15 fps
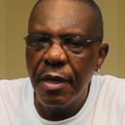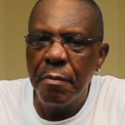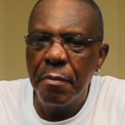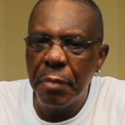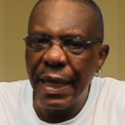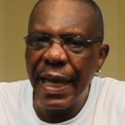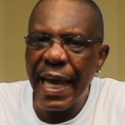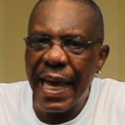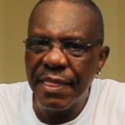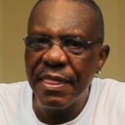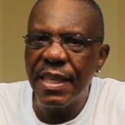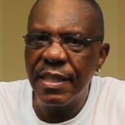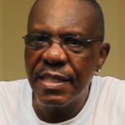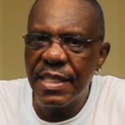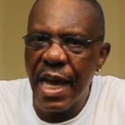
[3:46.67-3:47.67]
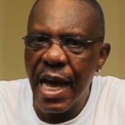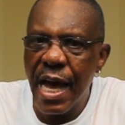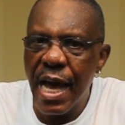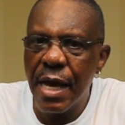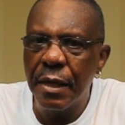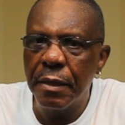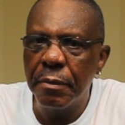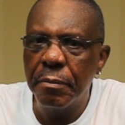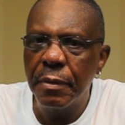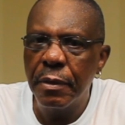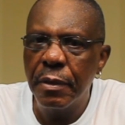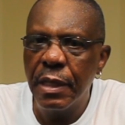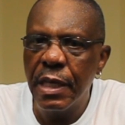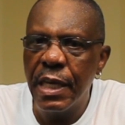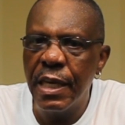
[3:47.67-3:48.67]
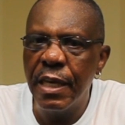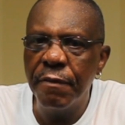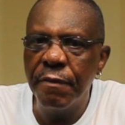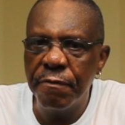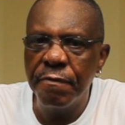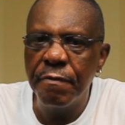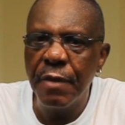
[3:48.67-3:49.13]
But at that time, if